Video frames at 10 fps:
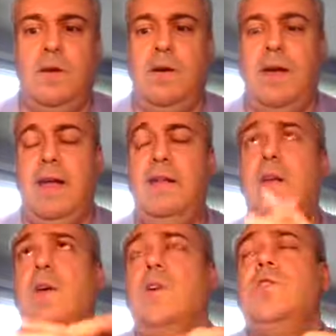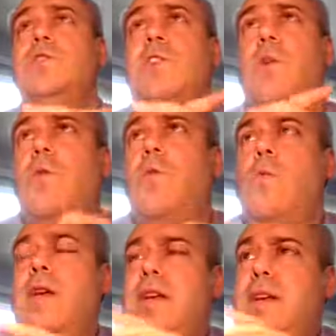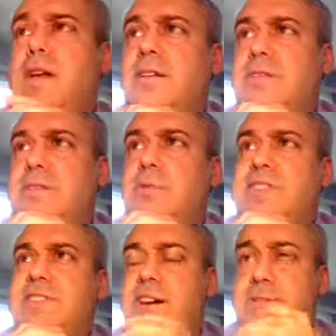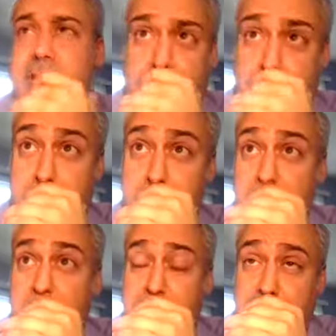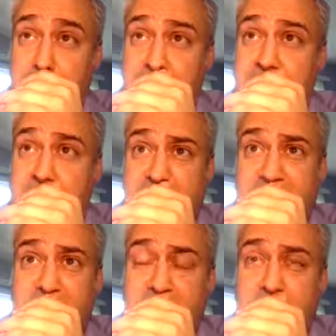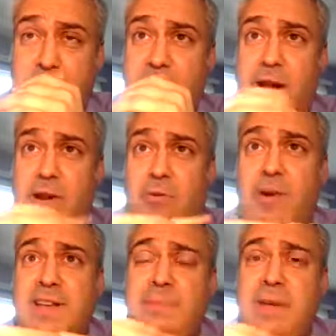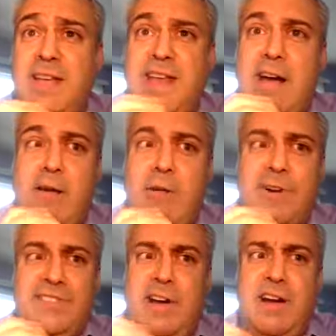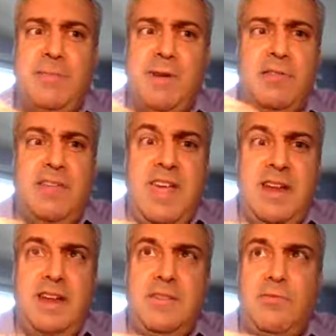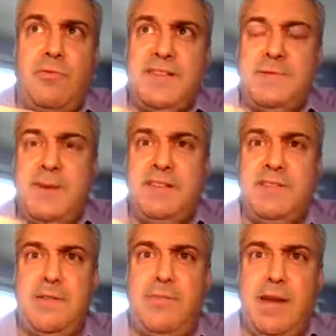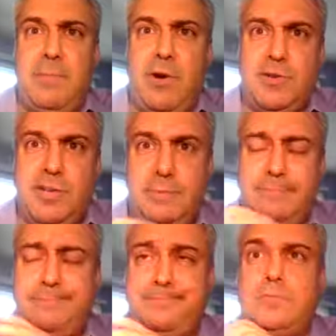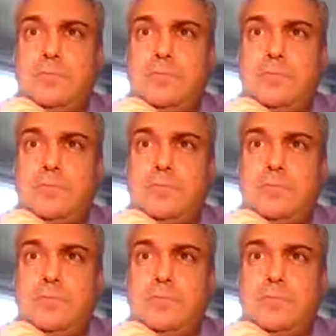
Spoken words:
All right. So we talked a little bit about resume, and now I want to talk about getting the resume to the right person.